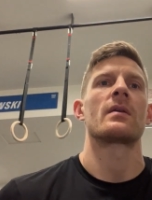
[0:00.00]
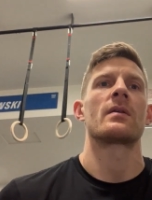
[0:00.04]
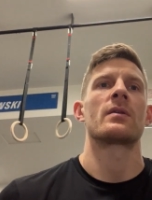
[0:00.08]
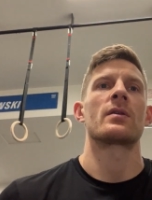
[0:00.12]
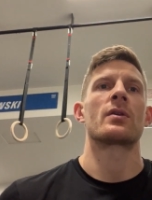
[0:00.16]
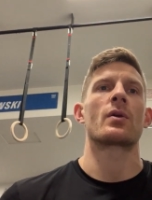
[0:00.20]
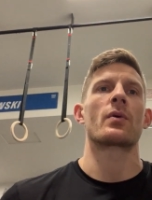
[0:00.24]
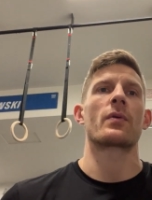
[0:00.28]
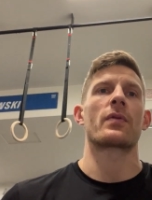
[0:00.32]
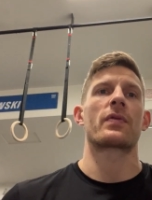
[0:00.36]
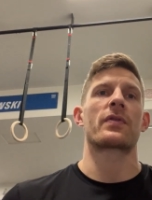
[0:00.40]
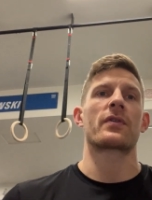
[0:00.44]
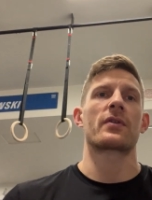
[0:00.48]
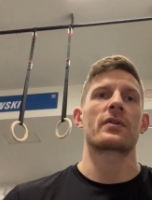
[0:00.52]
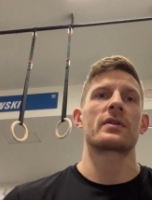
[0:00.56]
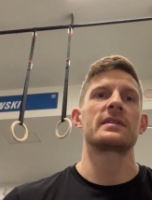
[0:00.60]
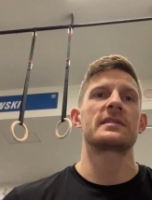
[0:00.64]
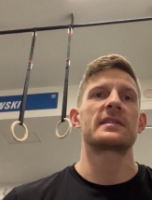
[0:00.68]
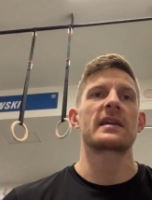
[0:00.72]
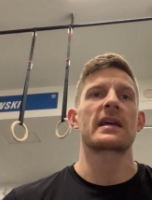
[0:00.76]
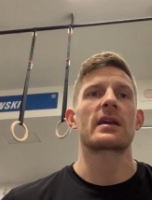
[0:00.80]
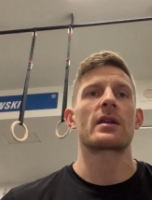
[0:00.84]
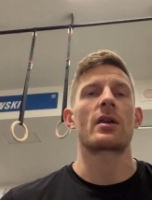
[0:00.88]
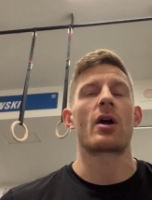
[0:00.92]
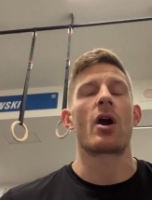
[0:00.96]
you go 30
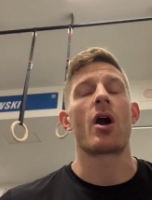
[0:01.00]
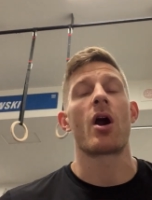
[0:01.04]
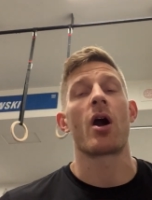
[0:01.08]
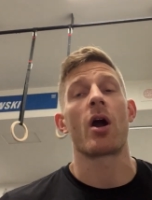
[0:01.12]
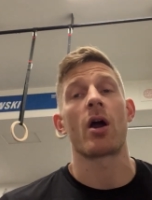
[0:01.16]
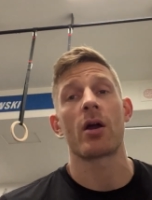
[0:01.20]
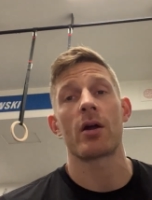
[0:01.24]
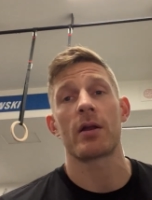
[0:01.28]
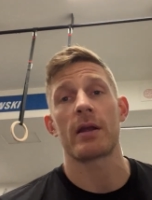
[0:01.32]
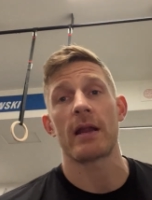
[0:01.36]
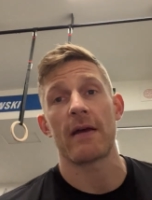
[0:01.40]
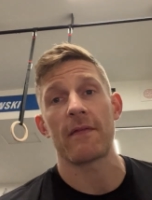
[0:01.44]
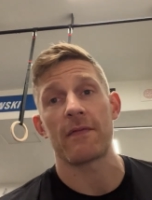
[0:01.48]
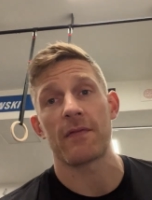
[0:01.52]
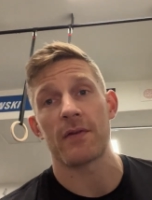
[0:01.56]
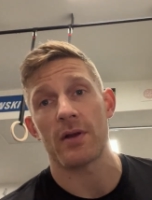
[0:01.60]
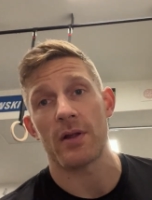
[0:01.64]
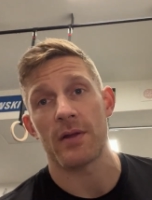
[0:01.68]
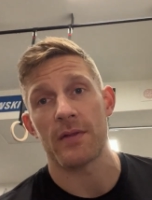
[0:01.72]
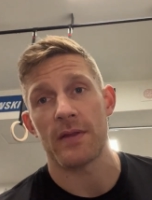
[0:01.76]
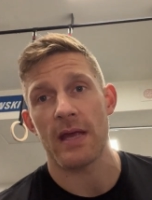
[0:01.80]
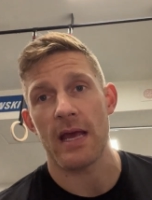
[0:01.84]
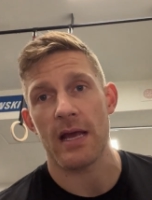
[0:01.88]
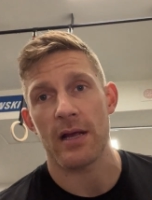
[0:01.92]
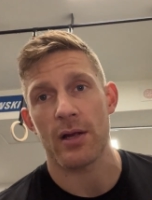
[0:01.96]
second hard effort
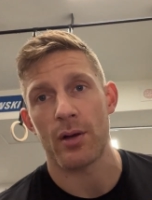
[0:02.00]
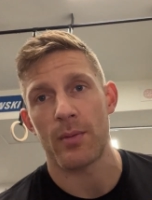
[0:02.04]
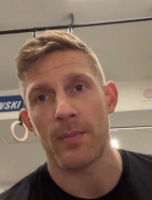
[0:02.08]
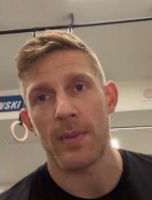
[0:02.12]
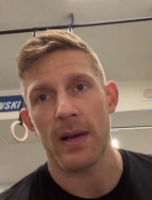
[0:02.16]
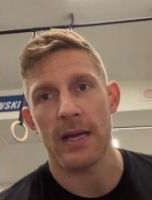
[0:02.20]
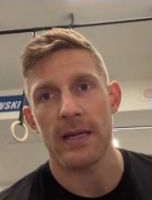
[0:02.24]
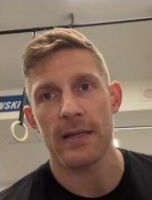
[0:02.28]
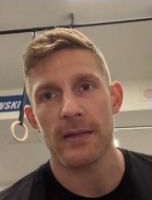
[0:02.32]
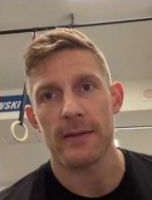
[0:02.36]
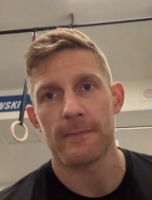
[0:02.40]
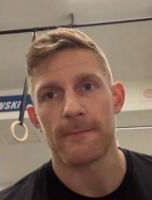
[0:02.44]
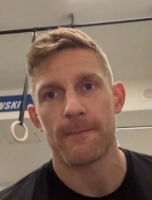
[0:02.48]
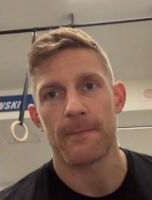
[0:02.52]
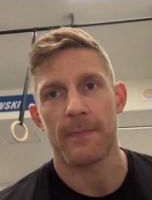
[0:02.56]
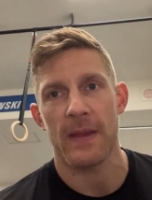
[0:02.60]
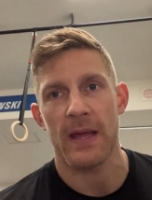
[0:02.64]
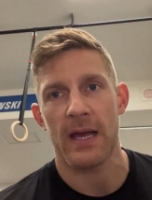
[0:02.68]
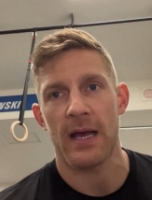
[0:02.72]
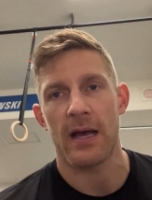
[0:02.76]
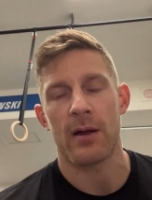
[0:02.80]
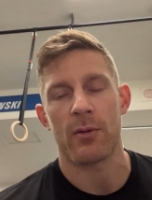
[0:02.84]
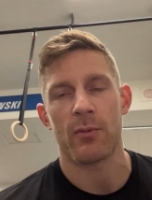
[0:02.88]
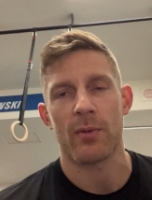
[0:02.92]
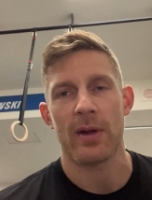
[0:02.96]
on the Echo Bike,
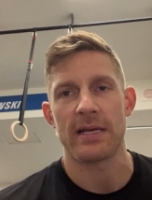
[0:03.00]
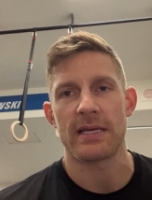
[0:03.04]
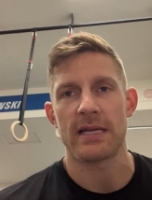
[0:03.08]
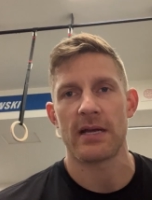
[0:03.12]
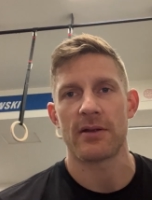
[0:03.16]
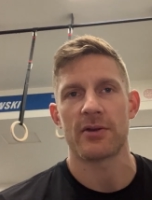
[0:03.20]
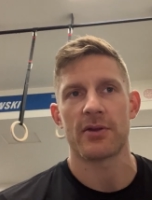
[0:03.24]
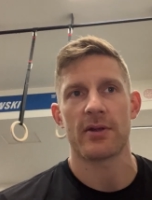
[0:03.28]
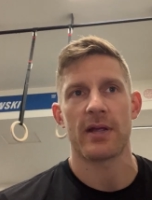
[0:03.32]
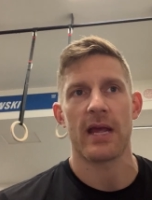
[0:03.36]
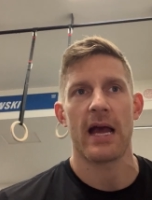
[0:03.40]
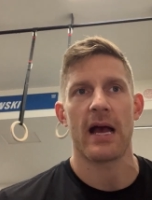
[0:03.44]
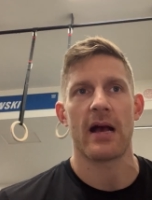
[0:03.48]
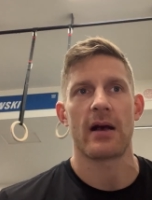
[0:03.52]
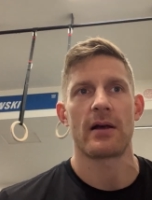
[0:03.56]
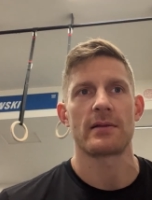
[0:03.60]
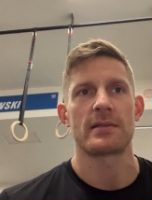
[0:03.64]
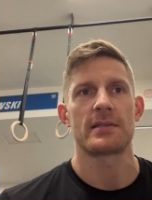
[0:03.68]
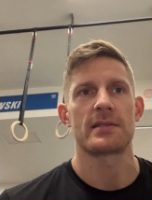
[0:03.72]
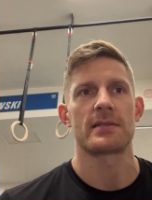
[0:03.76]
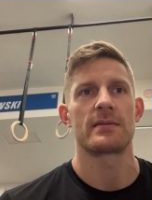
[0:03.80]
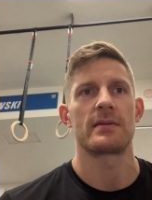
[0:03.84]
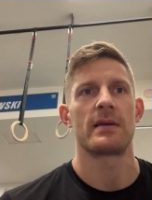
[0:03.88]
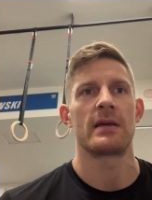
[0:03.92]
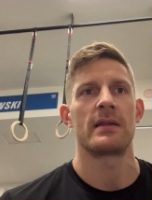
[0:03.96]
uh, write down your
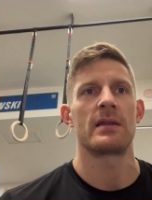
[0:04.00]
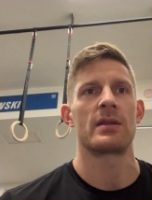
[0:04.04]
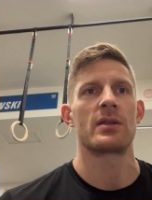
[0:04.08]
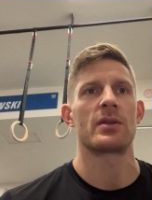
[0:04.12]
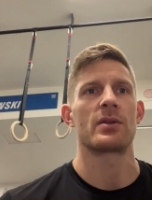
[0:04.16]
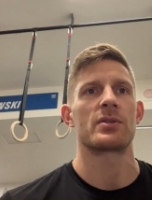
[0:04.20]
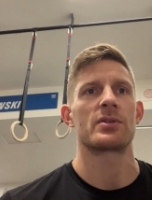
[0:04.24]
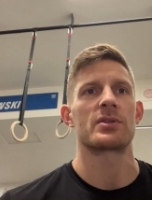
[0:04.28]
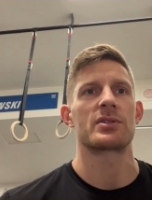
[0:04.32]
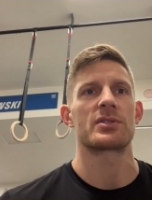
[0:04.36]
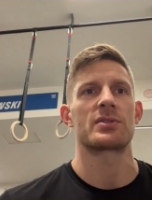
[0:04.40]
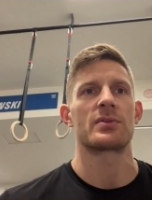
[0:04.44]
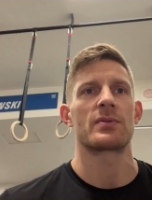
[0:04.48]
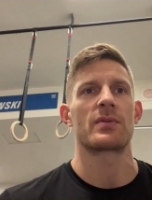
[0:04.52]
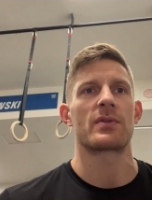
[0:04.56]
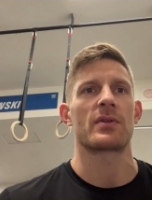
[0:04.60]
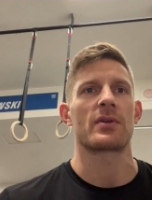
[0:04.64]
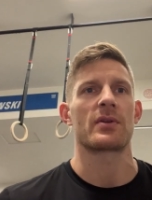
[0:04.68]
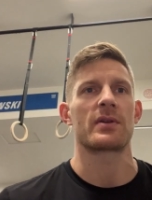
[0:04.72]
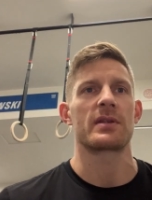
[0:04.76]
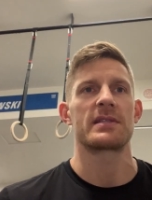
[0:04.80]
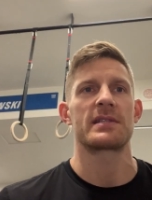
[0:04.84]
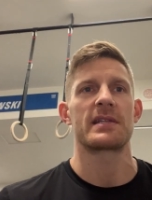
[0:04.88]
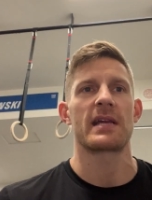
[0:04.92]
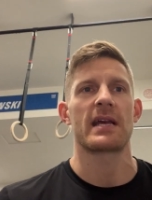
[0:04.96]
cals, and you can just do
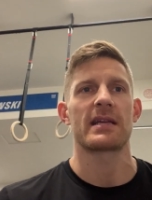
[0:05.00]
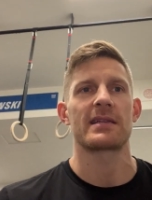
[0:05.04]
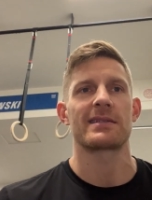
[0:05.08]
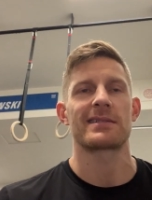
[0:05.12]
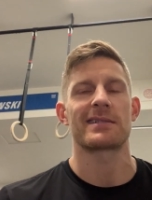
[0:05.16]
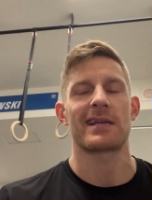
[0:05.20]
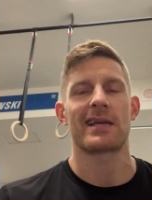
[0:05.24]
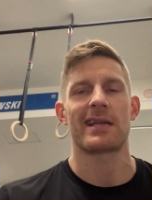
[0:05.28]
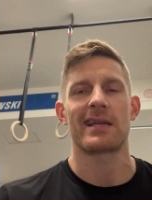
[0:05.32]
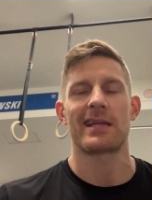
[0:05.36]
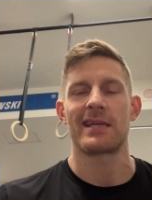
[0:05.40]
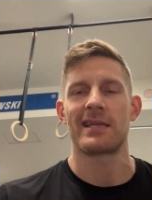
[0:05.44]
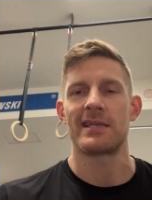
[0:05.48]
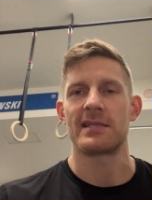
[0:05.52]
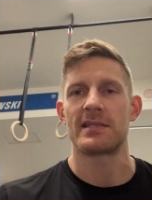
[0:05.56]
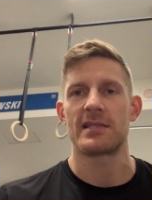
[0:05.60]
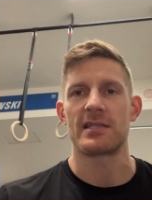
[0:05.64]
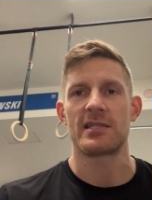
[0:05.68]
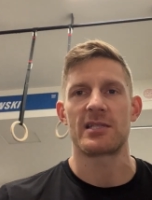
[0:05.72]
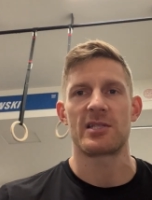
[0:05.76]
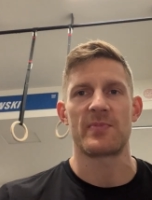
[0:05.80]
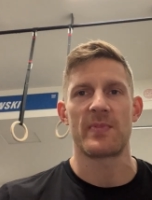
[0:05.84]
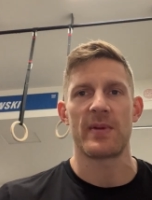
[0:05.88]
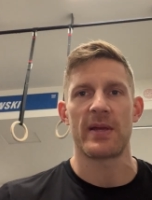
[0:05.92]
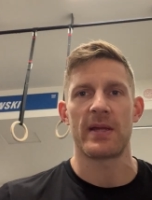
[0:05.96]
30 seconds kind of easy
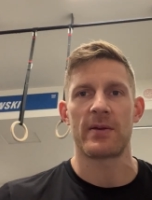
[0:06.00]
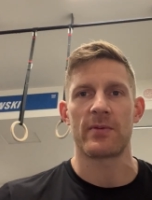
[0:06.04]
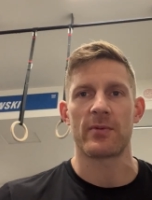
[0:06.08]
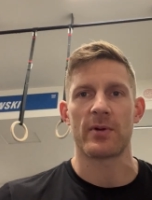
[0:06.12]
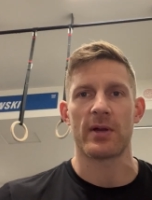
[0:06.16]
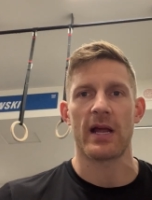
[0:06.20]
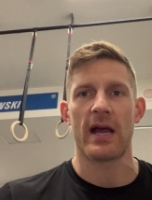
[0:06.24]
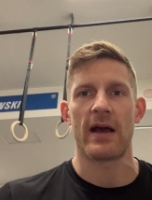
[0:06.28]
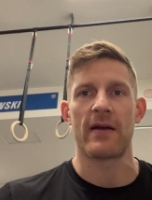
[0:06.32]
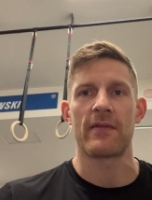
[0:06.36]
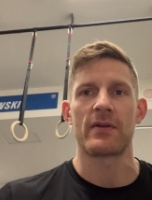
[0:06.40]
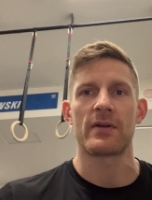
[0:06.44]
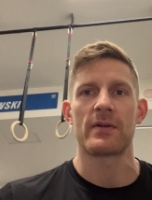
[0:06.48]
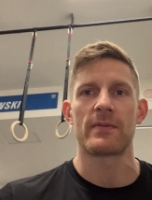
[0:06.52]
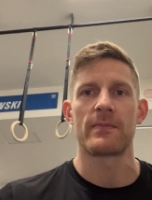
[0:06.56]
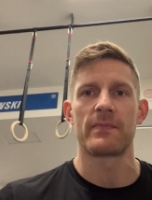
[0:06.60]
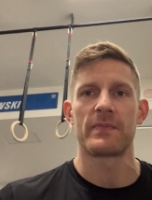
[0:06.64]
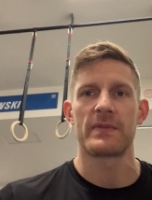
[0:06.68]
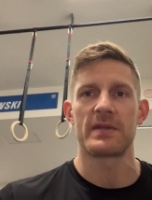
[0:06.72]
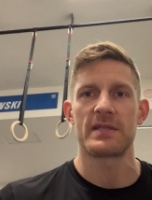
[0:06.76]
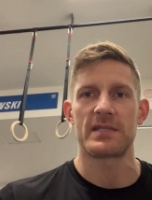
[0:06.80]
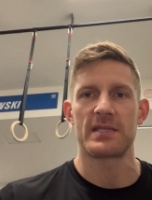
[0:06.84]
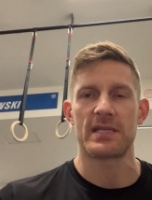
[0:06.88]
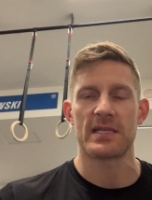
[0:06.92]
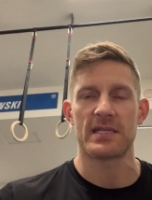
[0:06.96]
spin, recover,
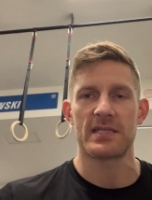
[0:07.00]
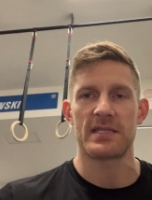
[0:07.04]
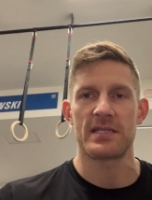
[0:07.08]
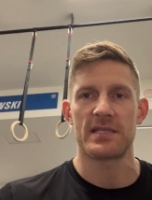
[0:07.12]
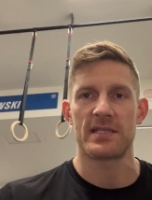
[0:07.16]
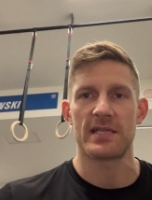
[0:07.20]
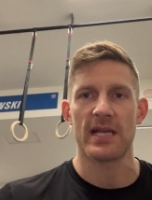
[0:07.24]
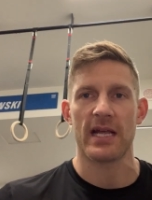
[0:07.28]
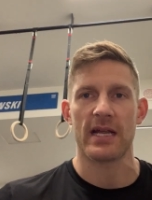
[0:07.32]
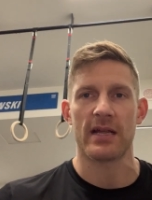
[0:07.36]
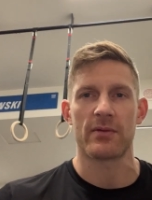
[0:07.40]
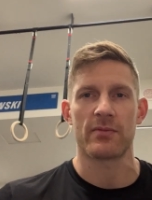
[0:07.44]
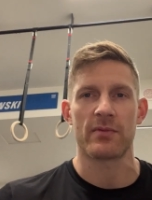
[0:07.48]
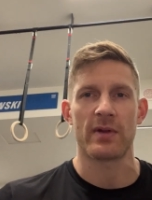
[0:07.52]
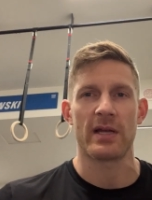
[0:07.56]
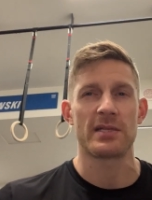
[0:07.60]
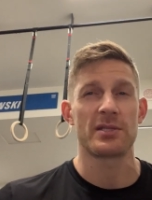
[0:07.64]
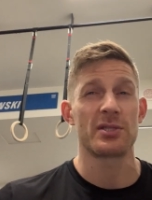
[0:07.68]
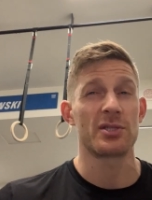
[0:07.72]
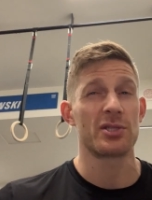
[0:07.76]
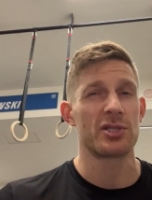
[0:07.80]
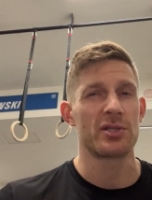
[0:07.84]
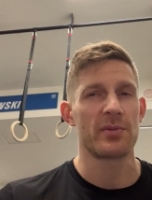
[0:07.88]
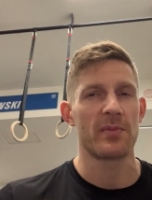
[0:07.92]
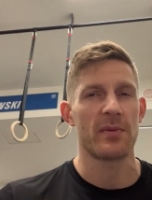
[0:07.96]
60 second
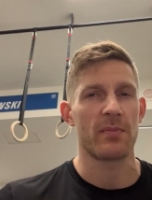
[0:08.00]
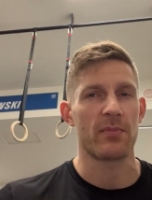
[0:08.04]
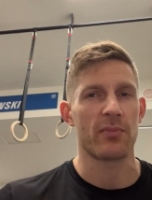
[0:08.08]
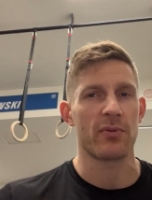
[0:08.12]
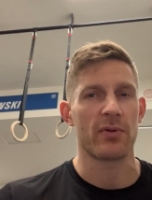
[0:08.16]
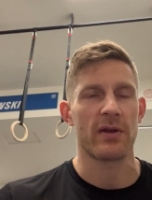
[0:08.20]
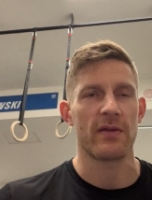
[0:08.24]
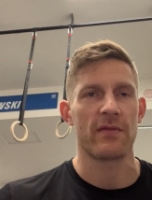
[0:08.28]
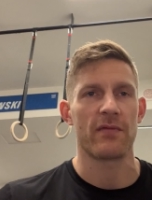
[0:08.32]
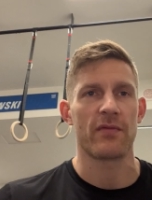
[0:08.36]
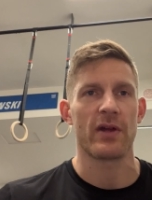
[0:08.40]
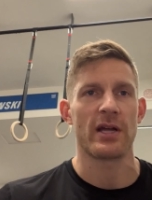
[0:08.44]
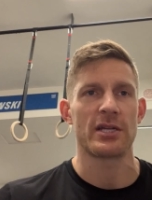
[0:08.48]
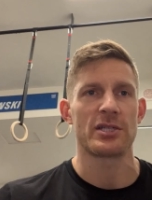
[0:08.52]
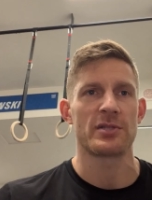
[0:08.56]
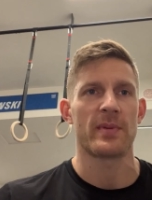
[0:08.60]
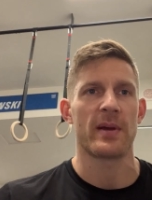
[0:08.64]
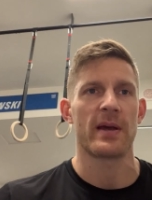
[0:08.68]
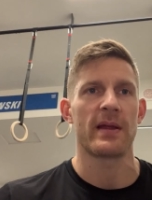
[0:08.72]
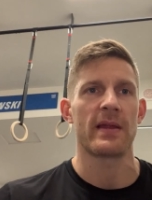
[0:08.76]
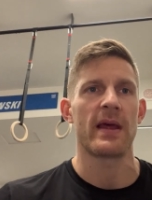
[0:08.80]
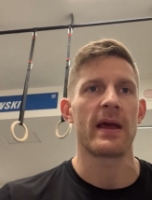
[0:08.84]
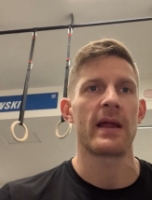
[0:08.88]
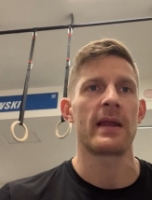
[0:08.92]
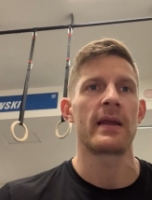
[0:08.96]
rest. You should be pretty fresh
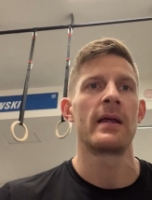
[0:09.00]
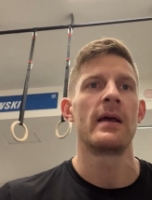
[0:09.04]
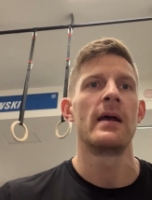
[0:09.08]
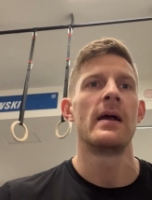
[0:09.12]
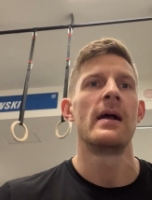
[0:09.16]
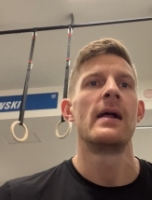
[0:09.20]
by then.